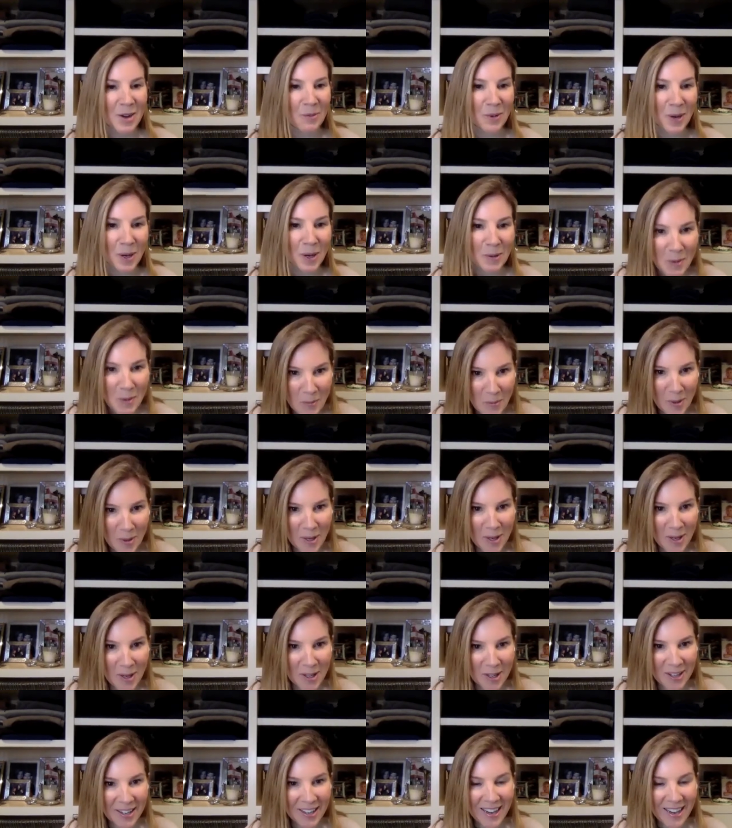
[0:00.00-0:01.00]
where we
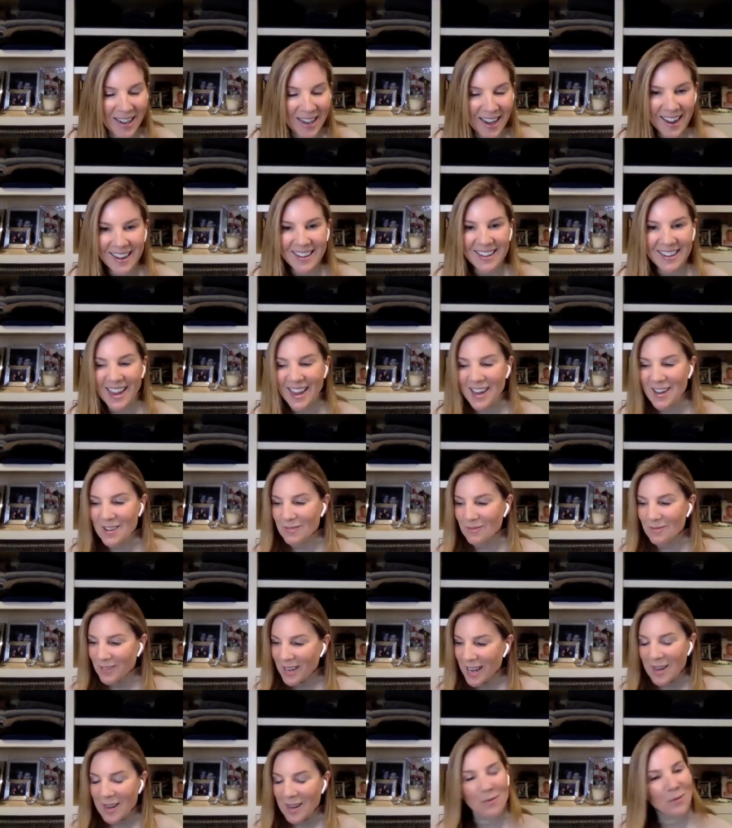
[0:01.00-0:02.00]
were and
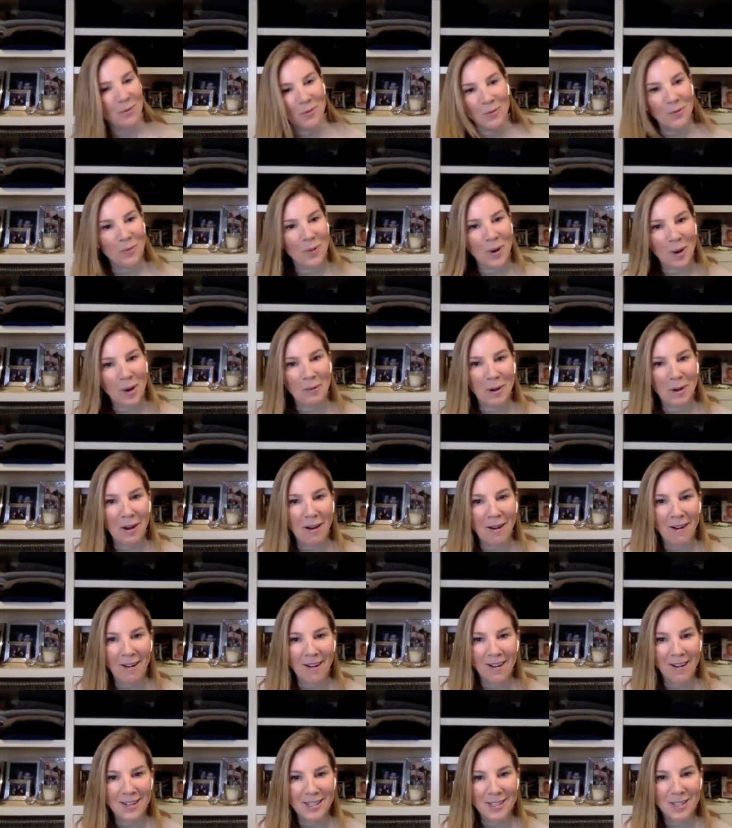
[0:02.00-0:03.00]
and and where we
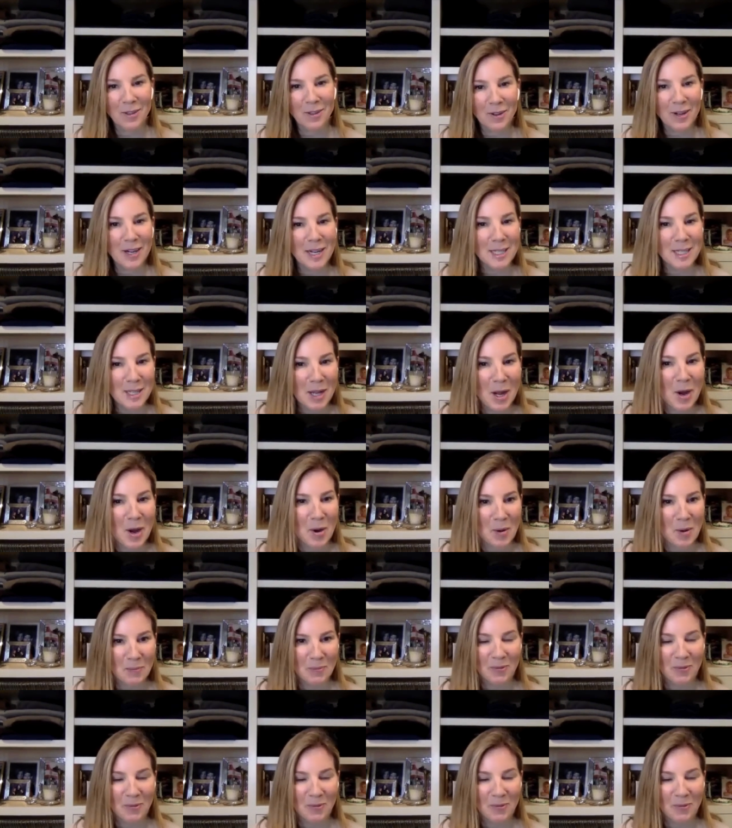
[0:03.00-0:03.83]
are. So there is hope